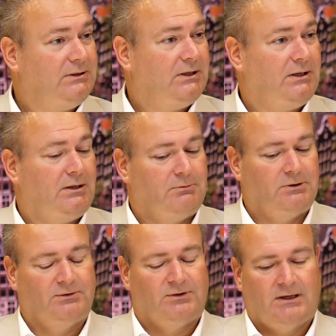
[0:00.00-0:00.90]
in the
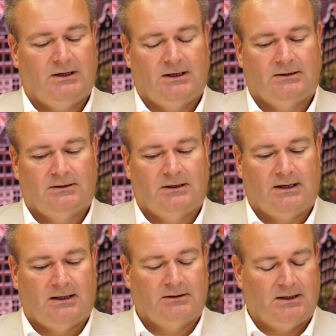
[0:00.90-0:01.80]
world, and
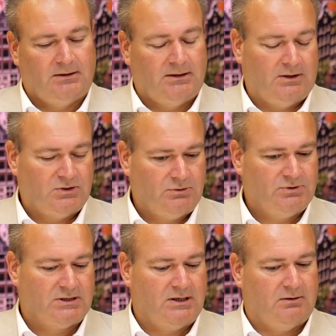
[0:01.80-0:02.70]
the
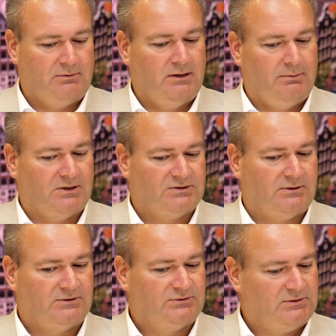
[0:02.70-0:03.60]
Suez Canal really because
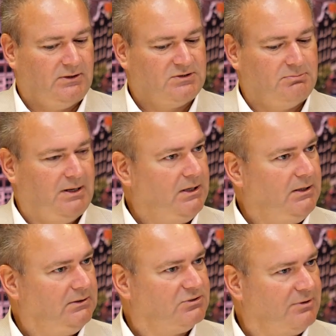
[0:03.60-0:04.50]
there's
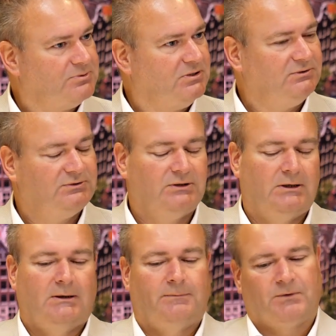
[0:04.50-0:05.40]
many disruptions,
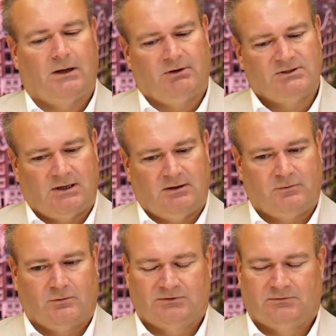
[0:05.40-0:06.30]
and Russia, of
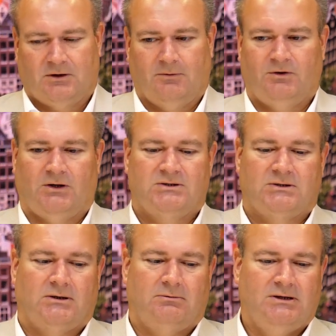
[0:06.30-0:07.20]
course, for obvious
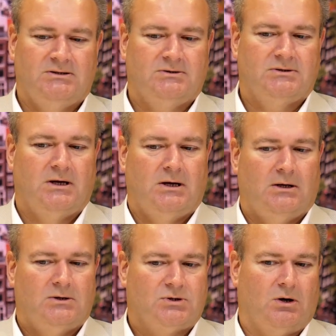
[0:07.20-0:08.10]
reasons.
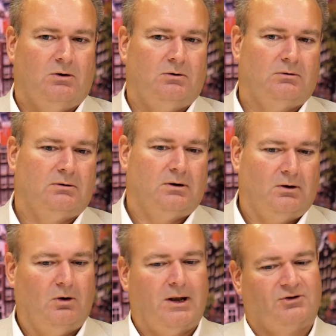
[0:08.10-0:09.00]
So
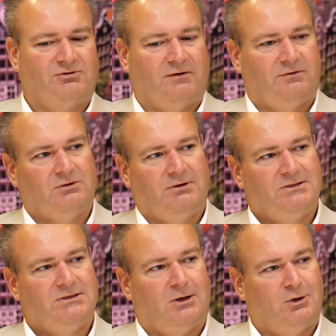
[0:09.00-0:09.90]
all our traffic to
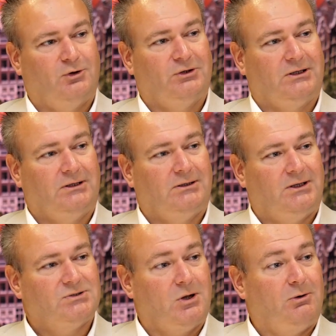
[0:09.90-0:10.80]
Asia currently
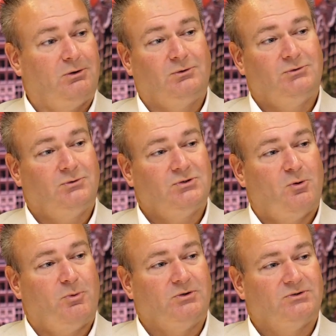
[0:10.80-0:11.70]
is going through 2
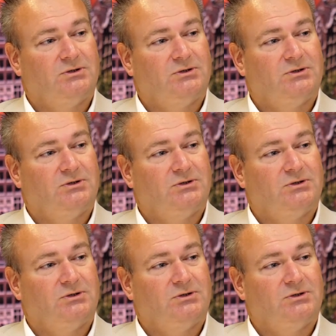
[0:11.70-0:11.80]
choke points.